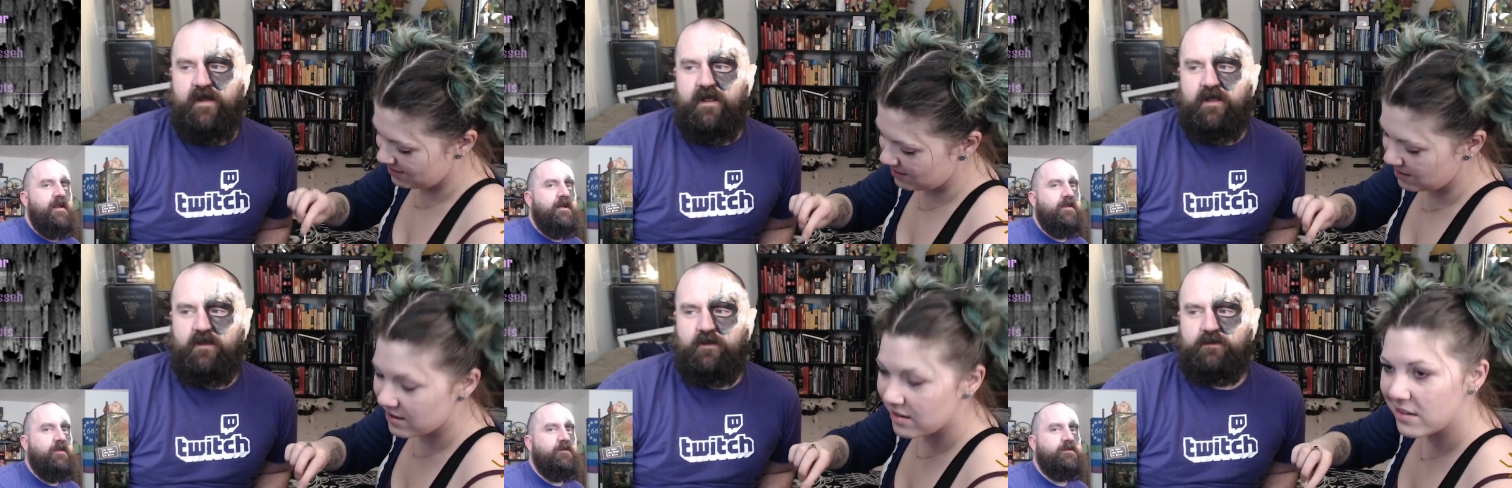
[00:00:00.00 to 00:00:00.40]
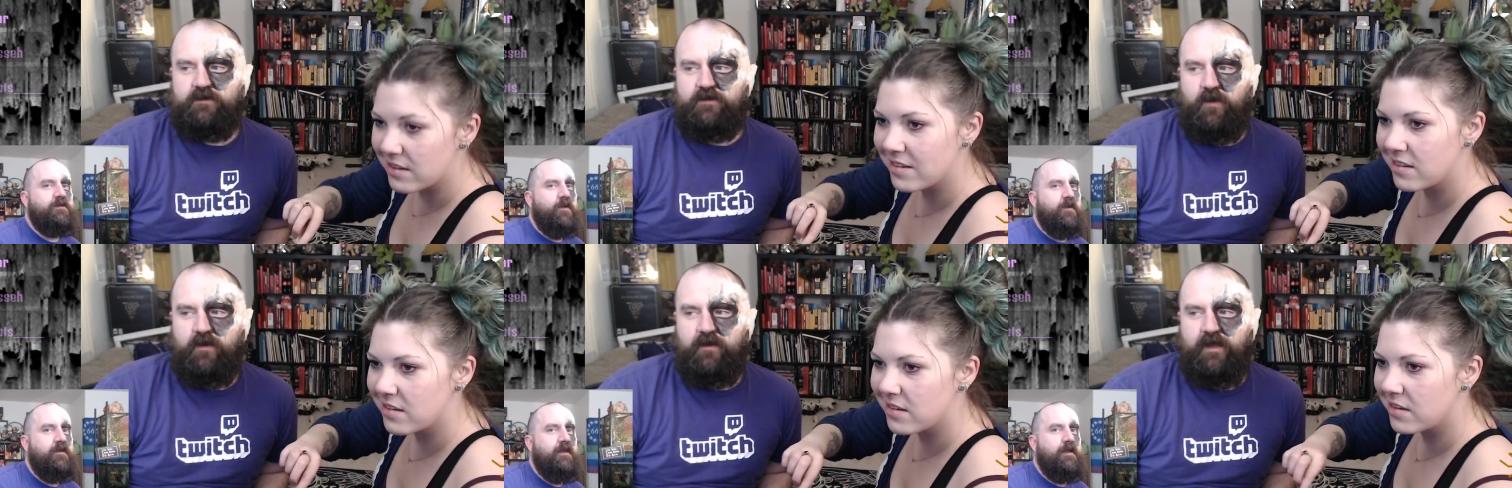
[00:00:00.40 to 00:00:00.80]
Speaker 1: a clothes
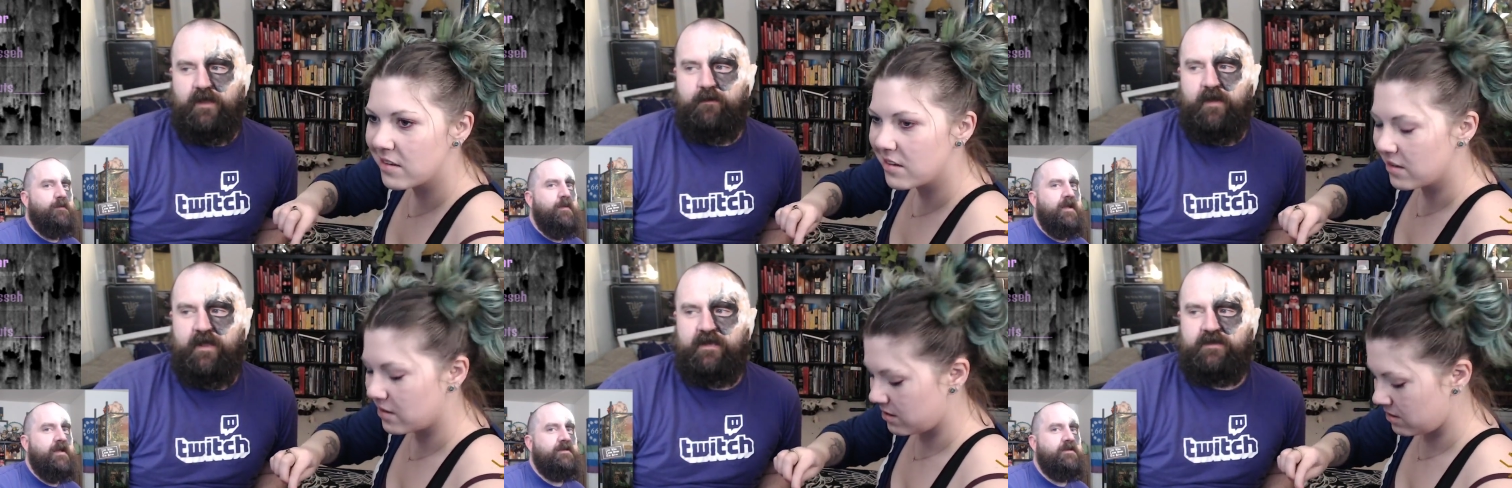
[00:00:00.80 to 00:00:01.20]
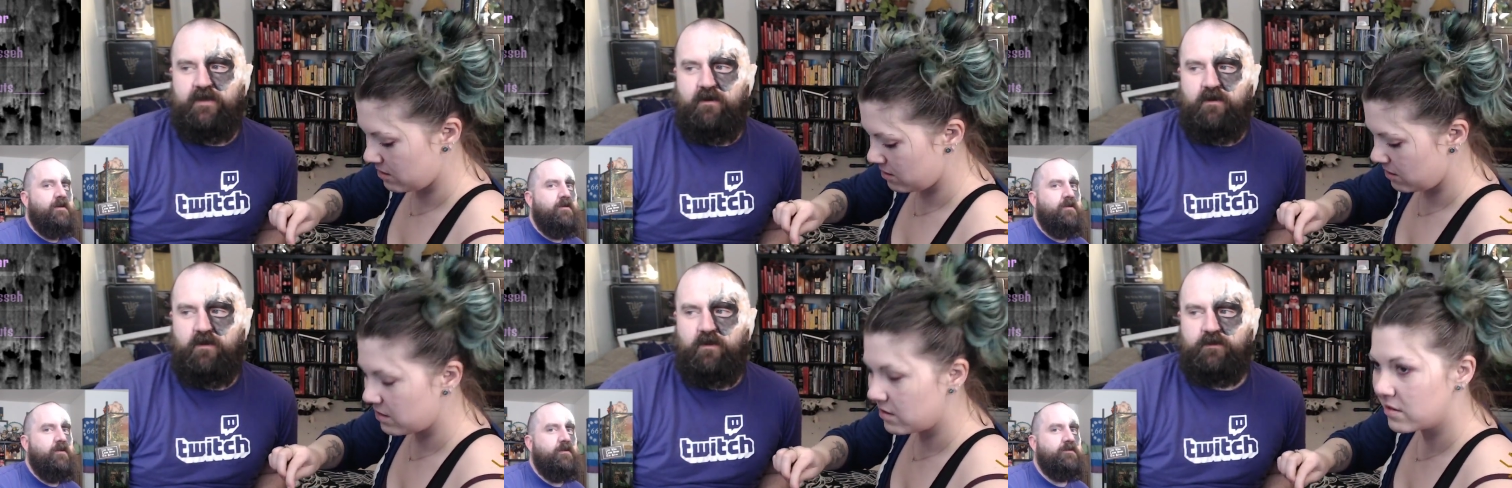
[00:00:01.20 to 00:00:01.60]
store, like big and
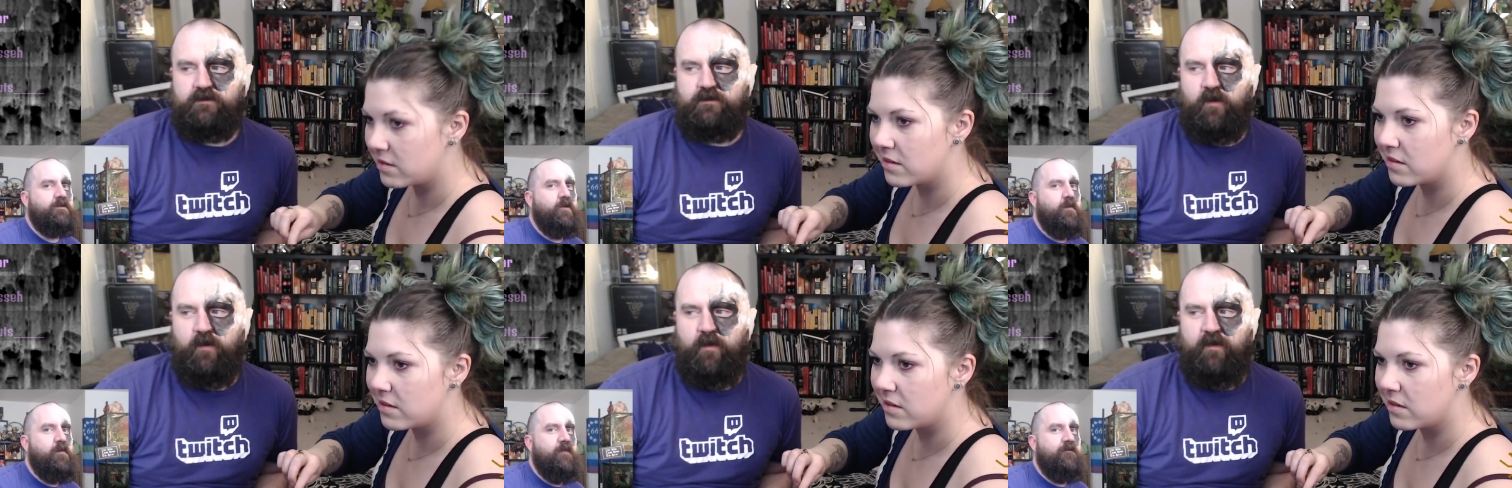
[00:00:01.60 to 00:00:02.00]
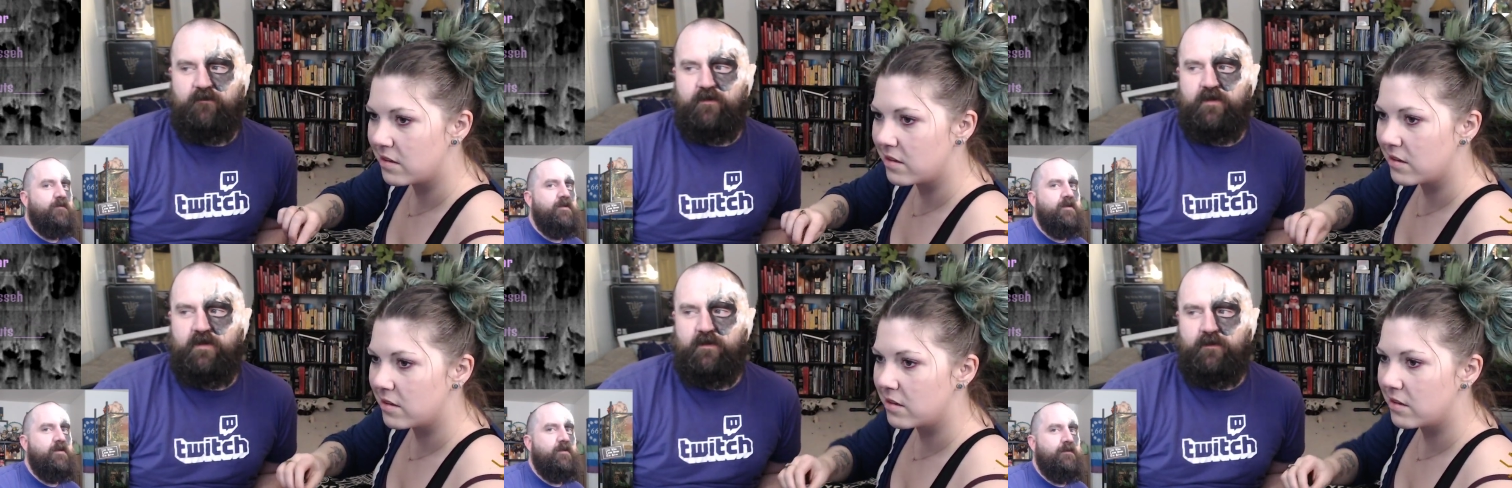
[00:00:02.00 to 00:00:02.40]
tall clothes store, but
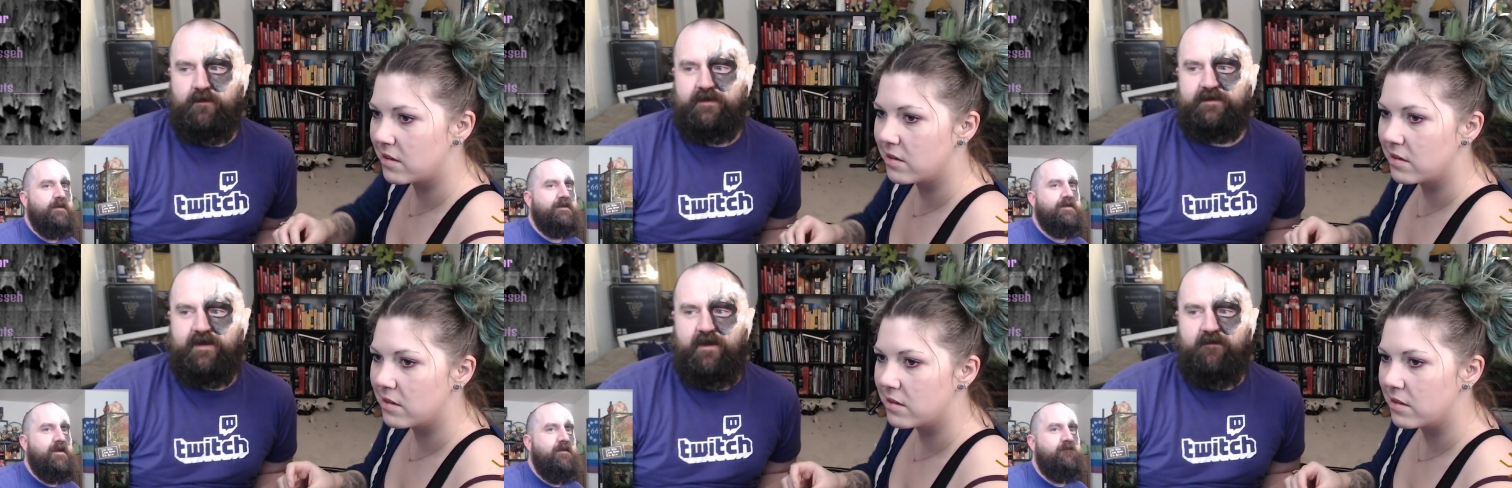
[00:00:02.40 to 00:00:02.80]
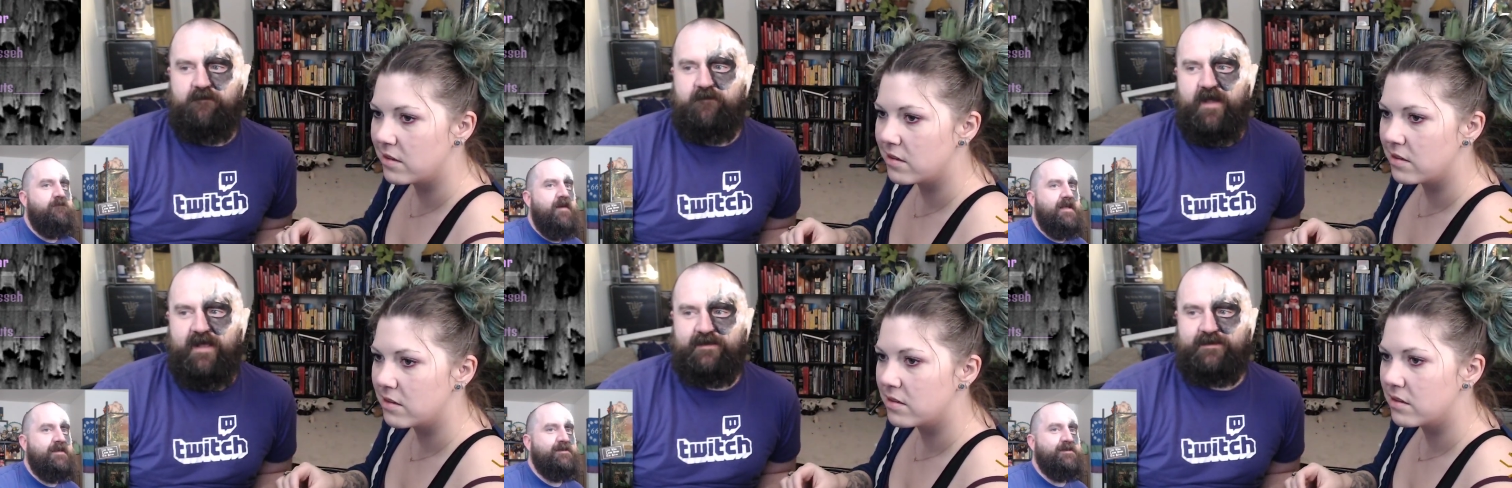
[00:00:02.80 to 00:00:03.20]
for you. Is there a
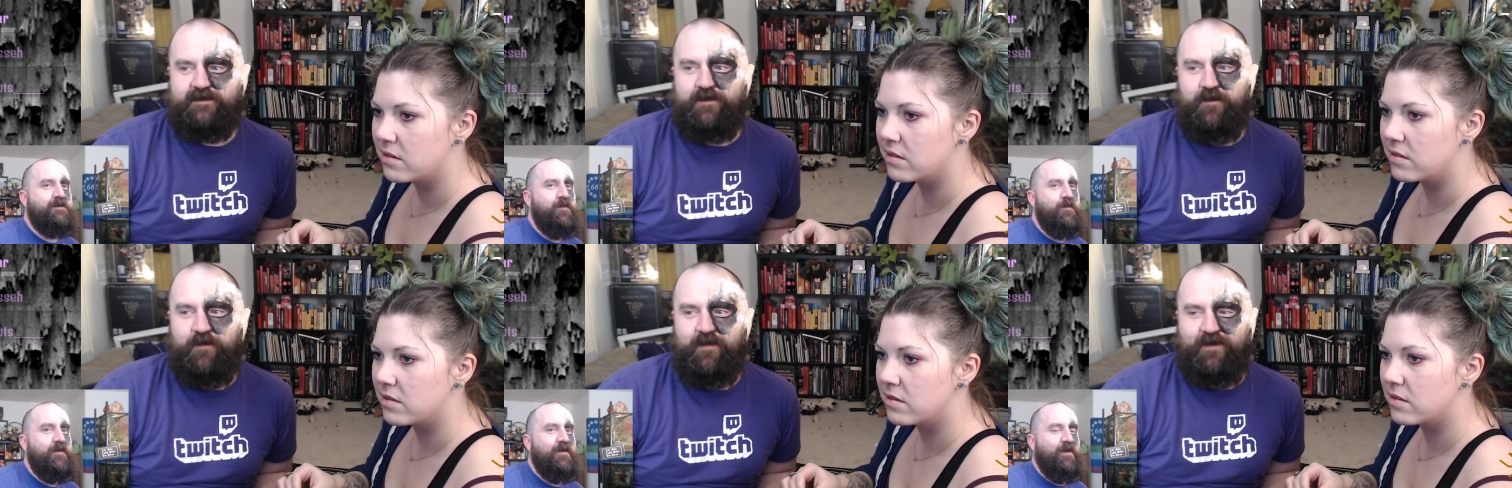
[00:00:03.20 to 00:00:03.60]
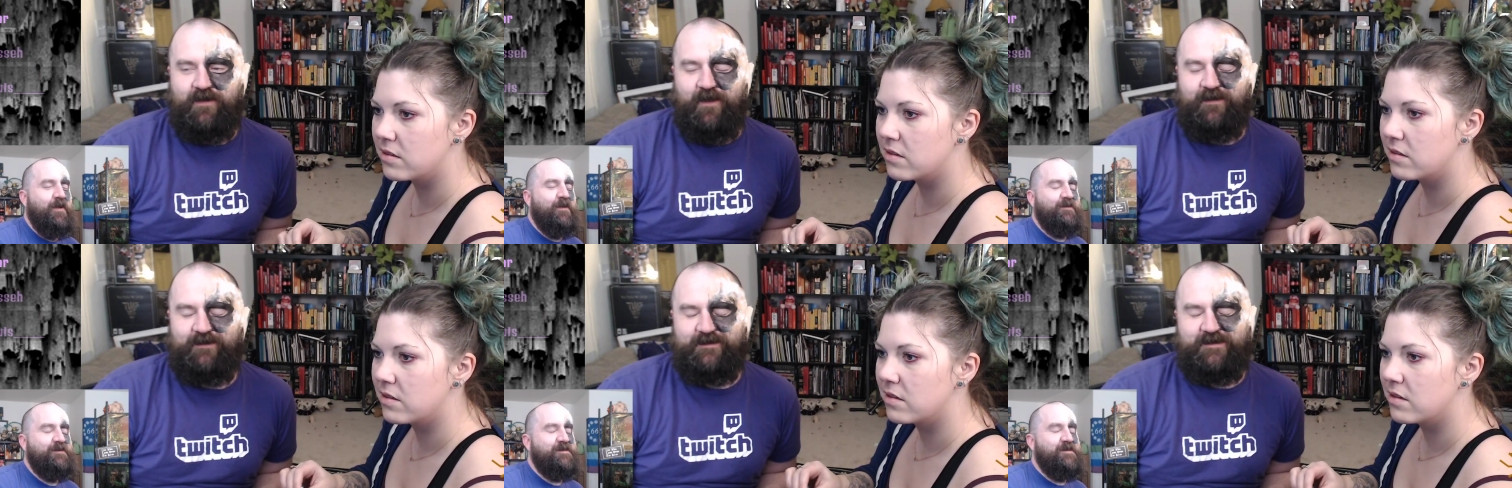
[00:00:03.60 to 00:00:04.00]
fat and stupid
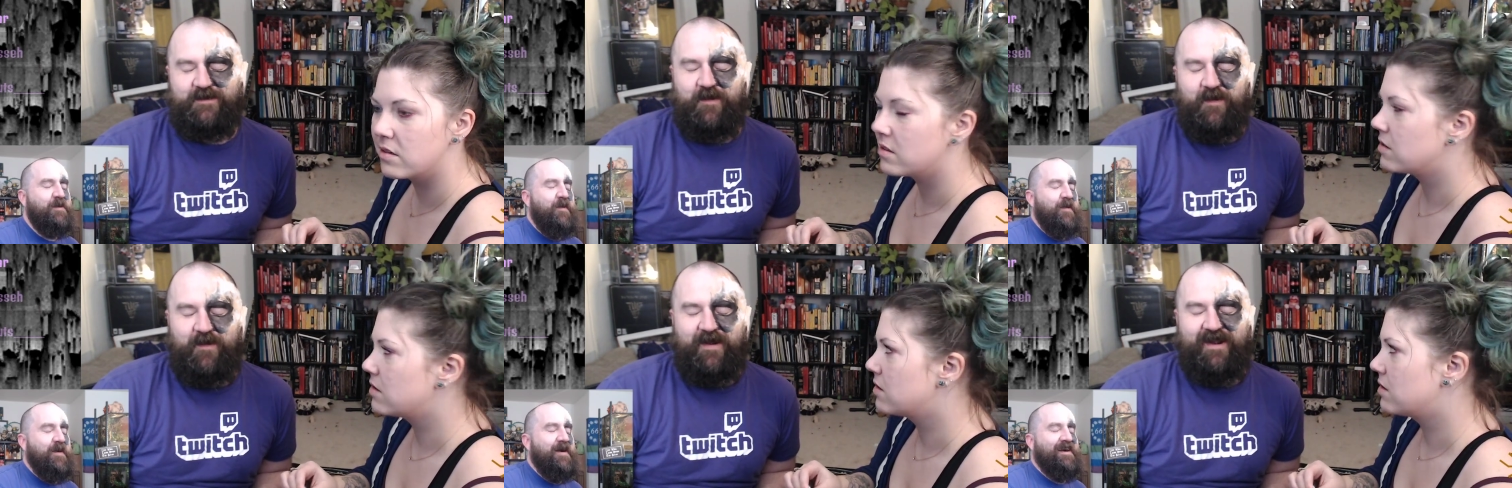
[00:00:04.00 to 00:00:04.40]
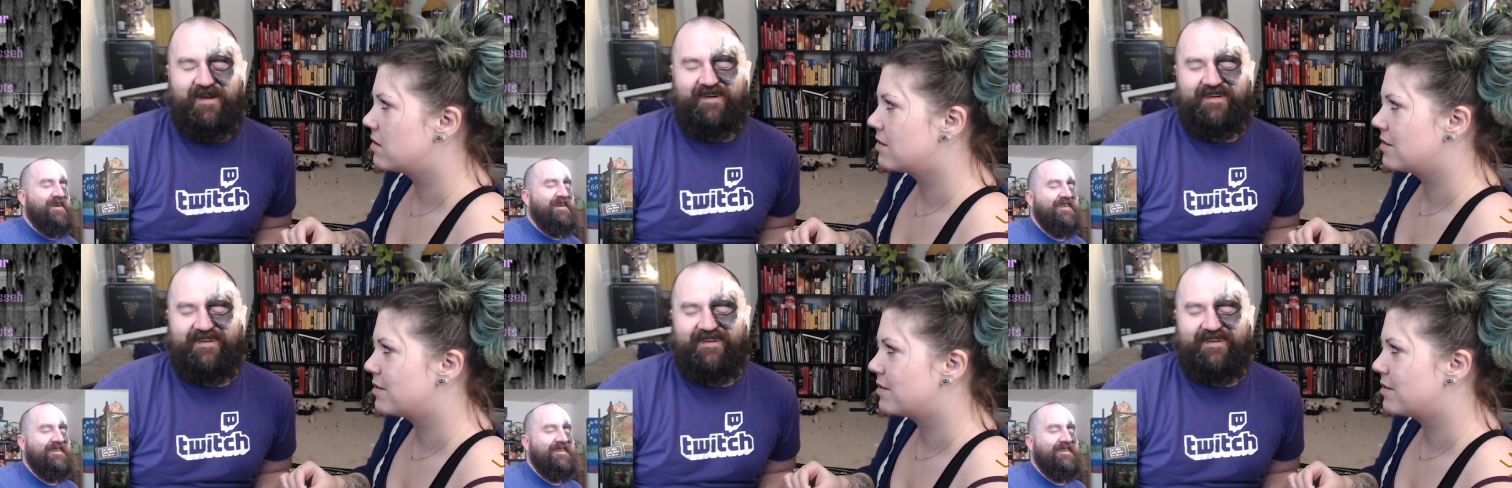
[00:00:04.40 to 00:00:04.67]
clothes store?